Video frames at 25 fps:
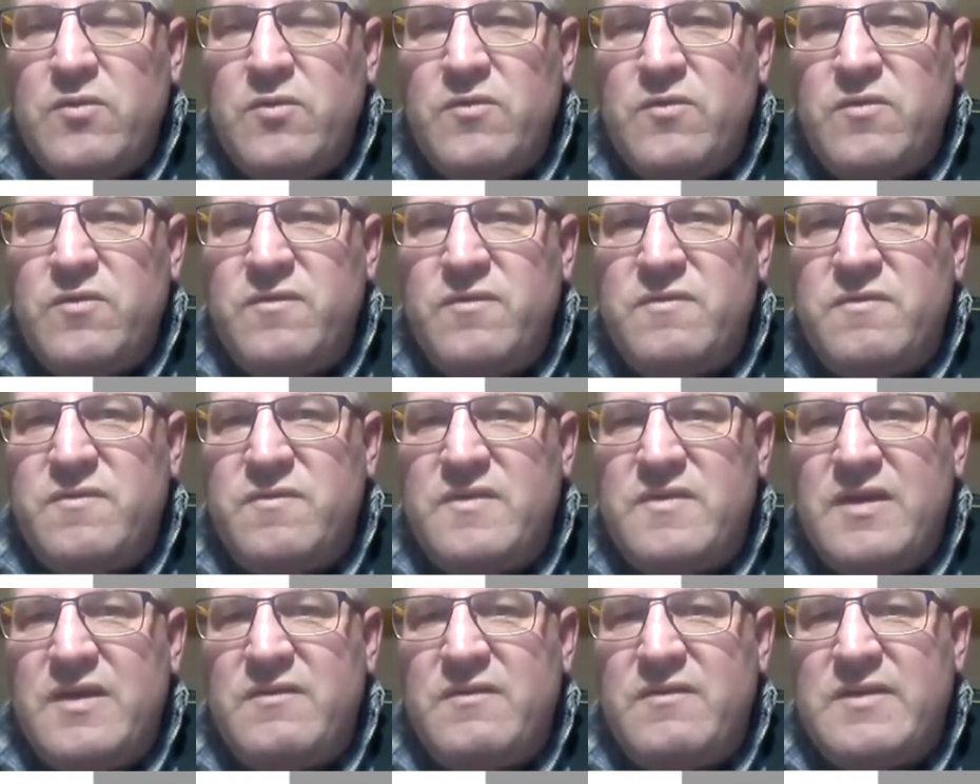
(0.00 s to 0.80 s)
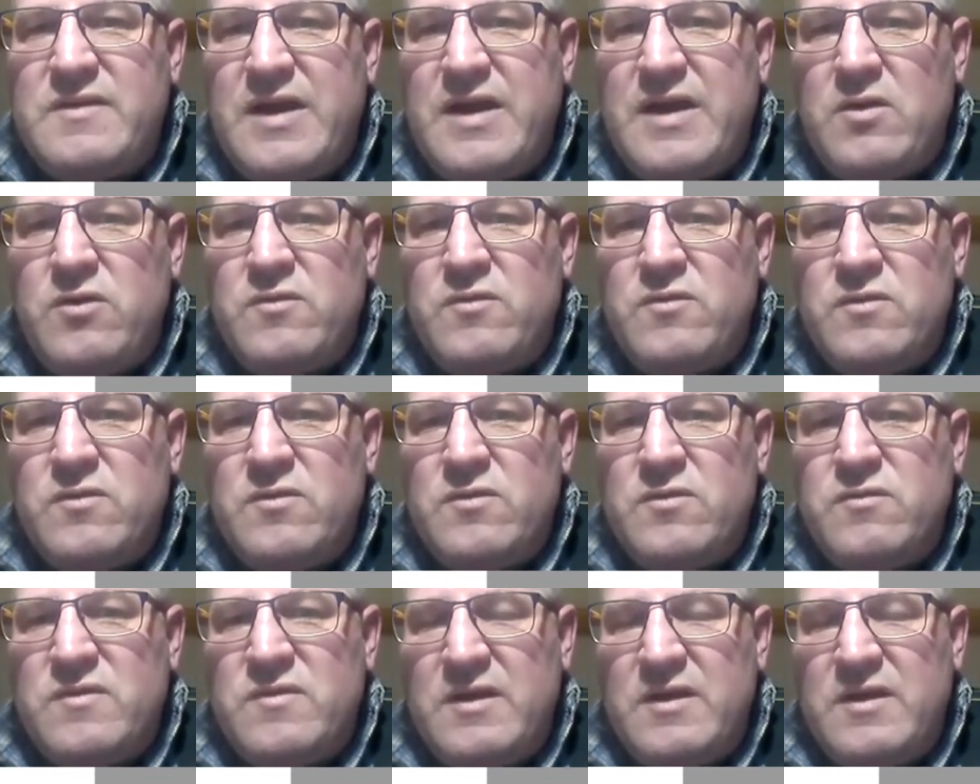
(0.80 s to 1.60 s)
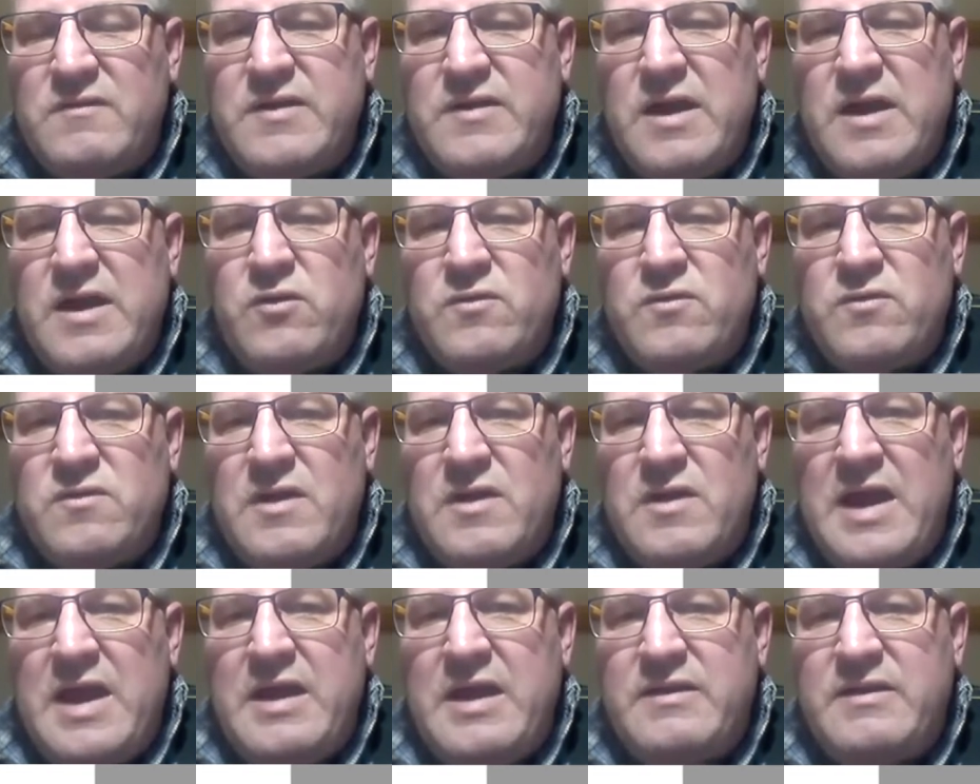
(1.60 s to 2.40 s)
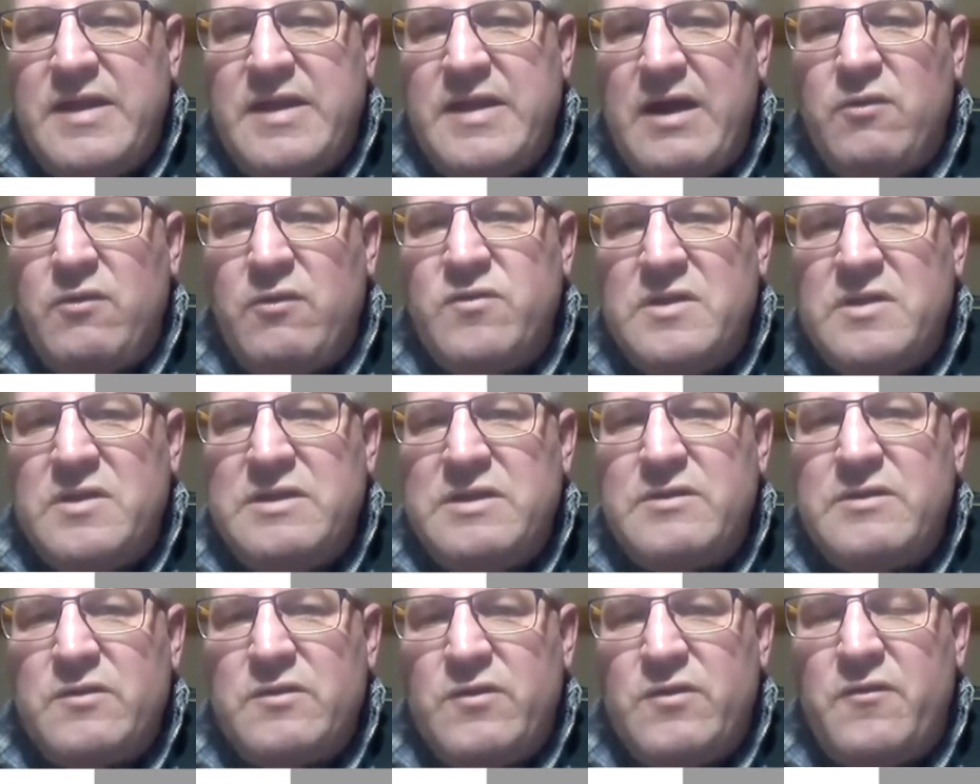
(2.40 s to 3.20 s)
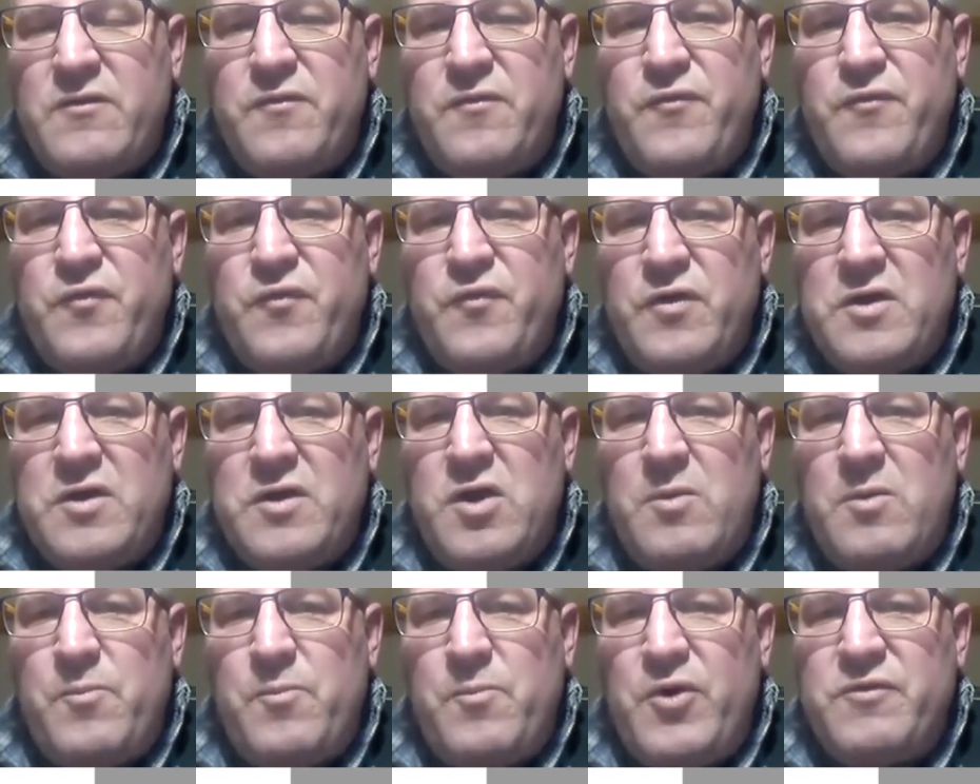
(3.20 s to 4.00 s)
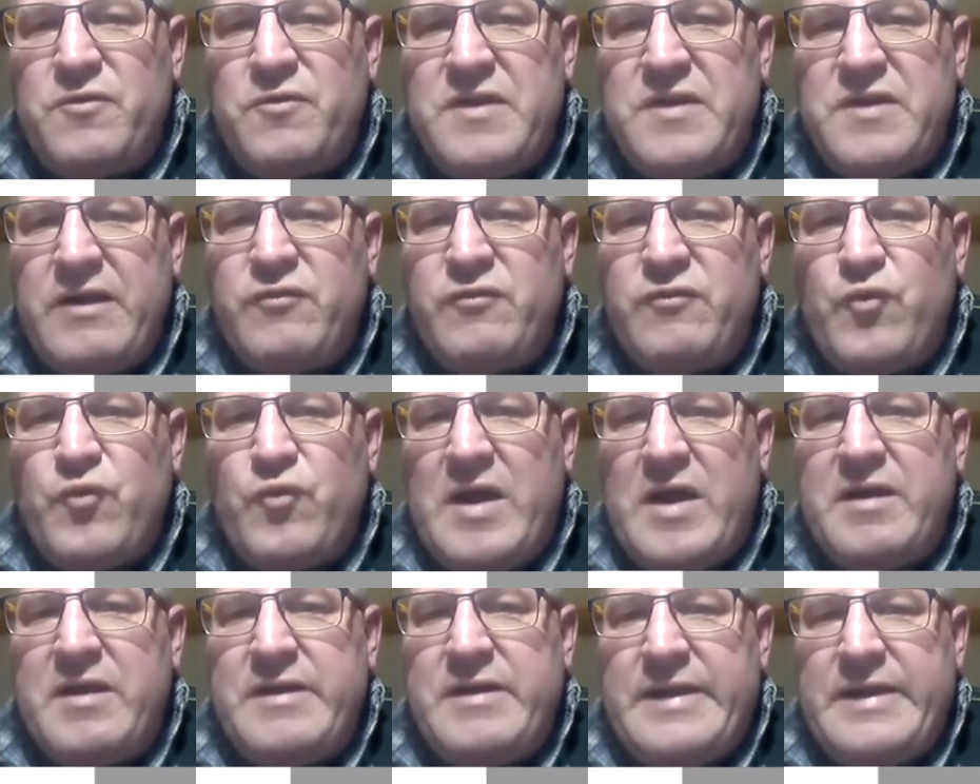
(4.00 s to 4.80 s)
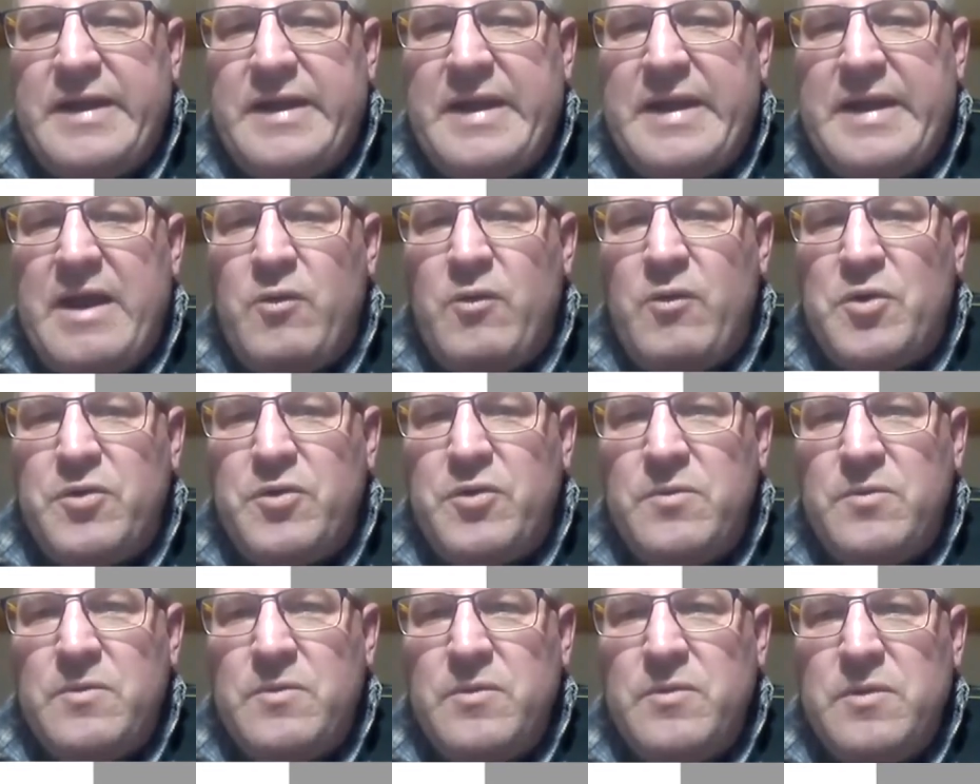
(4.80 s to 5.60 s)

6,000 to 8,000 liters of compost extract in an hour.